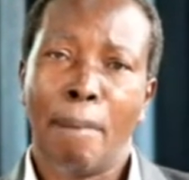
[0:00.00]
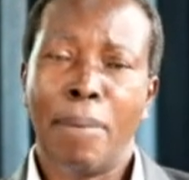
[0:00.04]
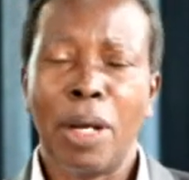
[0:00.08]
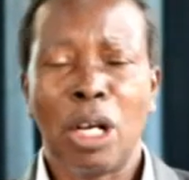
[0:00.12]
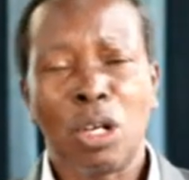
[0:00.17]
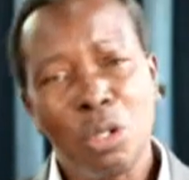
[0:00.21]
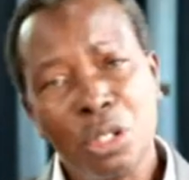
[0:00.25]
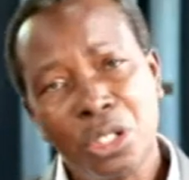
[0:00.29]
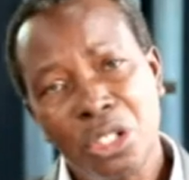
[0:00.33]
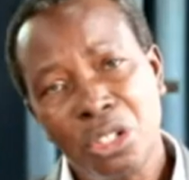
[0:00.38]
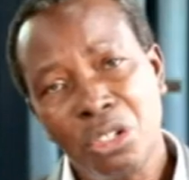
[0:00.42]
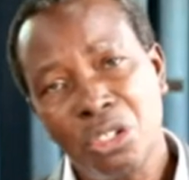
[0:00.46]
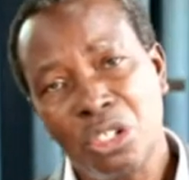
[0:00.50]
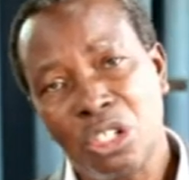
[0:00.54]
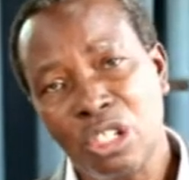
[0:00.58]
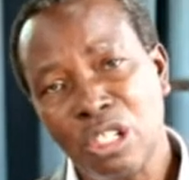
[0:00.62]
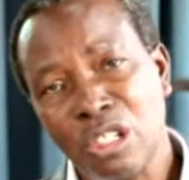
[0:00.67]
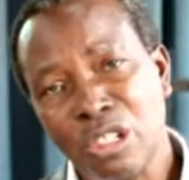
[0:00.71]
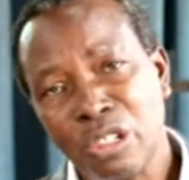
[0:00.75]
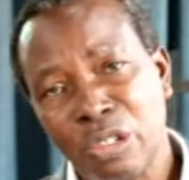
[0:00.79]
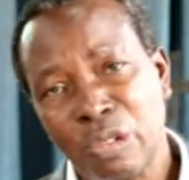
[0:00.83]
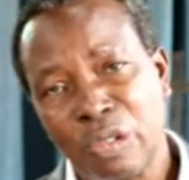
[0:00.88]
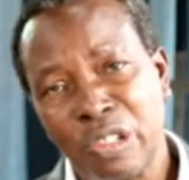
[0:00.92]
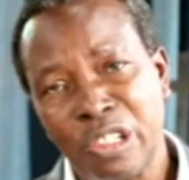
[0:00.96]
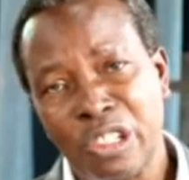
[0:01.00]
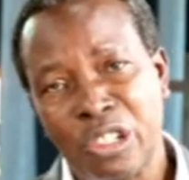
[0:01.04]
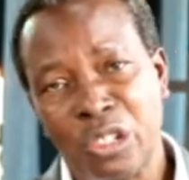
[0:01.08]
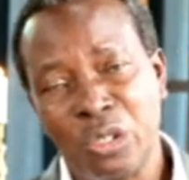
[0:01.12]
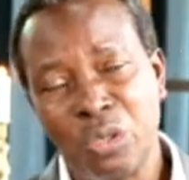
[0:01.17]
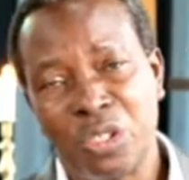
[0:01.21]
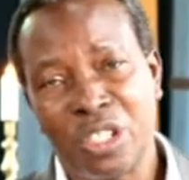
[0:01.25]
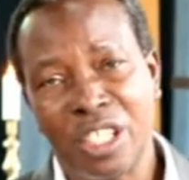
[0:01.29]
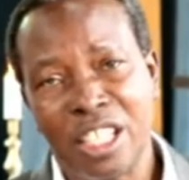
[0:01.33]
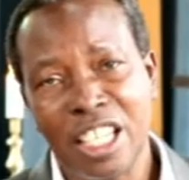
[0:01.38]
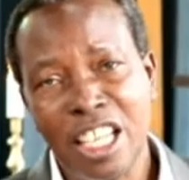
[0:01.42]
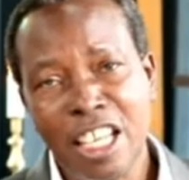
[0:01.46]
Because you don't
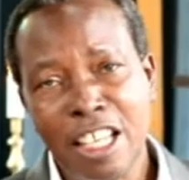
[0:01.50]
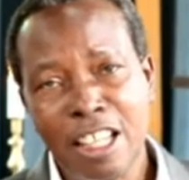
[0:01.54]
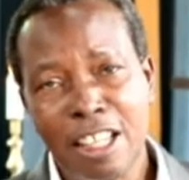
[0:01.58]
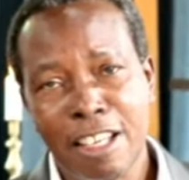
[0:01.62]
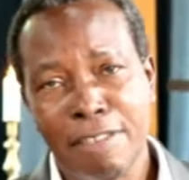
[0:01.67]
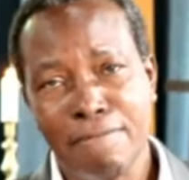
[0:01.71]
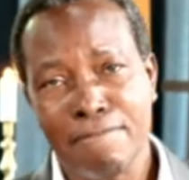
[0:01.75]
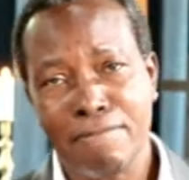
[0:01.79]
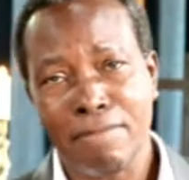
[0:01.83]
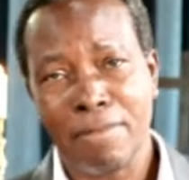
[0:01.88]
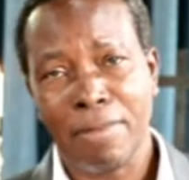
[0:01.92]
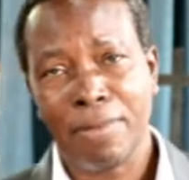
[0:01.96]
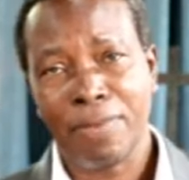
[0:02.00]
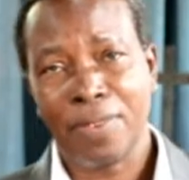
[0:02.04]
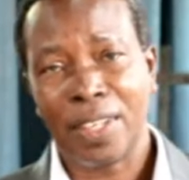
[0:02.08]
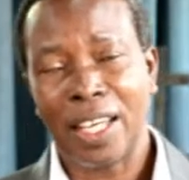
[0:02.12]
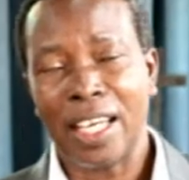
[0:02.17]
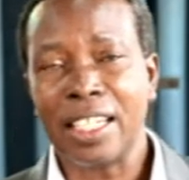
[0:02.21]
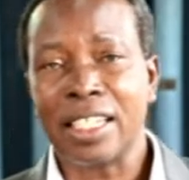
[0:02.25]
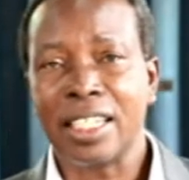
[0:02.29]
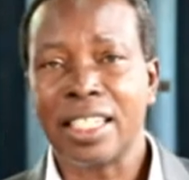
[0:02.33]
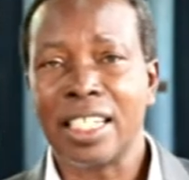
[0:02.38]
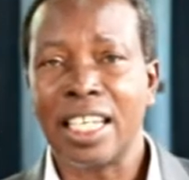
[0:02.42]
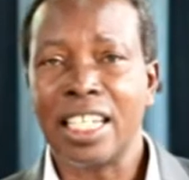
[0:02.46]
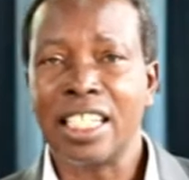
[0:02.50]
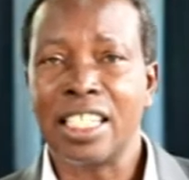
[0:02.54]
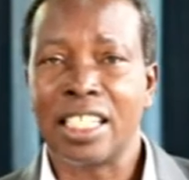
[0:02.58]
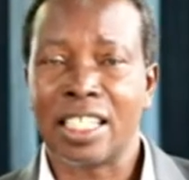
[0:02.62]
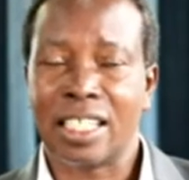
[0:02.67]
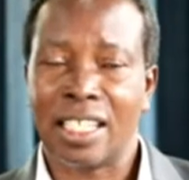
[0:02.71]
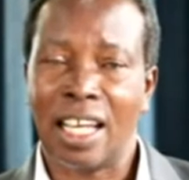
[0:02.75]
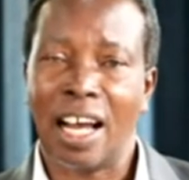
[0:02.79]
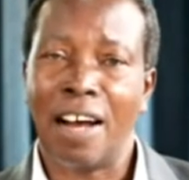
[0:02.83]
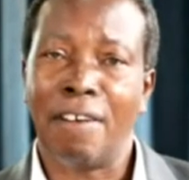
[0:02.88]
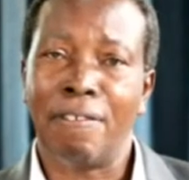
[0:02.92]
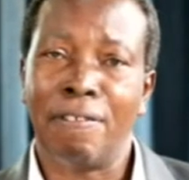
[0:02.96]
want to see them as they
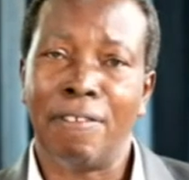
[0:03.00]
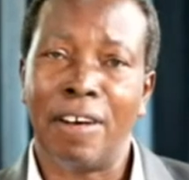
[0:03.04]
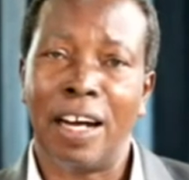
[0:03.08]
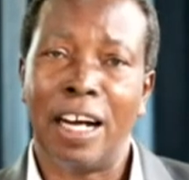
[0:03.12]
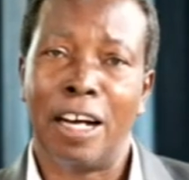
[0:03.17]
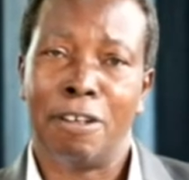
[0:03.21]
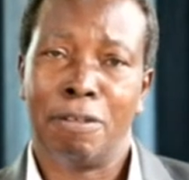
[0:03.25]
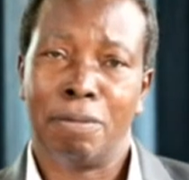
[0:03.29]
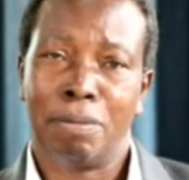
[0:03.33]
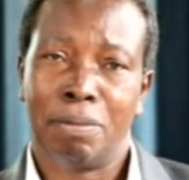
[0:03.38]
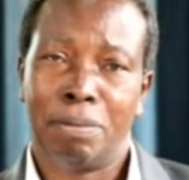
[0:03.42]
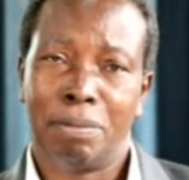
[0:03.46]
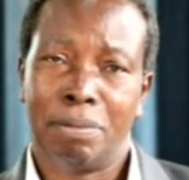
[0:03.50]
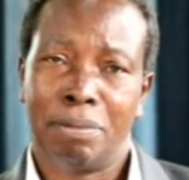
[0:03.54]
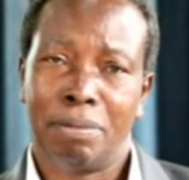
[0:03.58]
suffer.